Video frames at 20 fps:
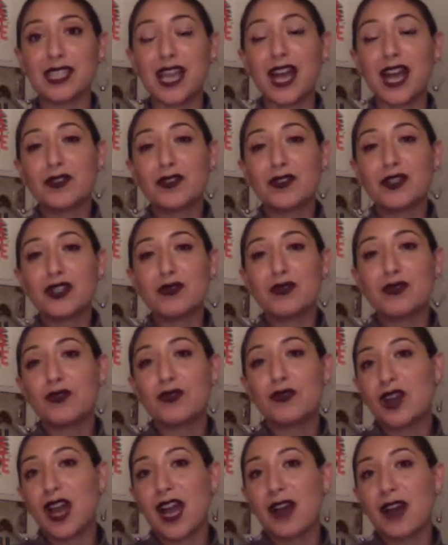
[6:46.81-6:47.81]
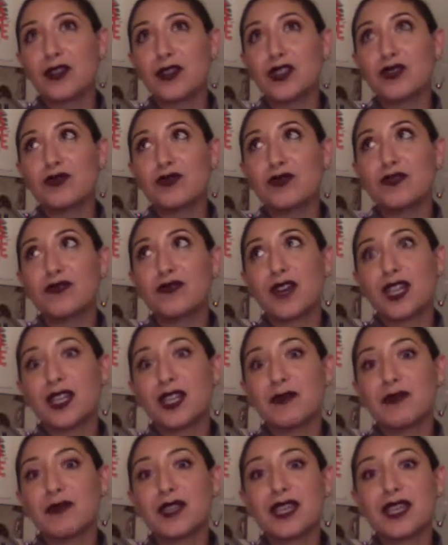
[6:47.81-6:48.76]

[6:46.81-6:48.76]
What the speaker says: How do you develop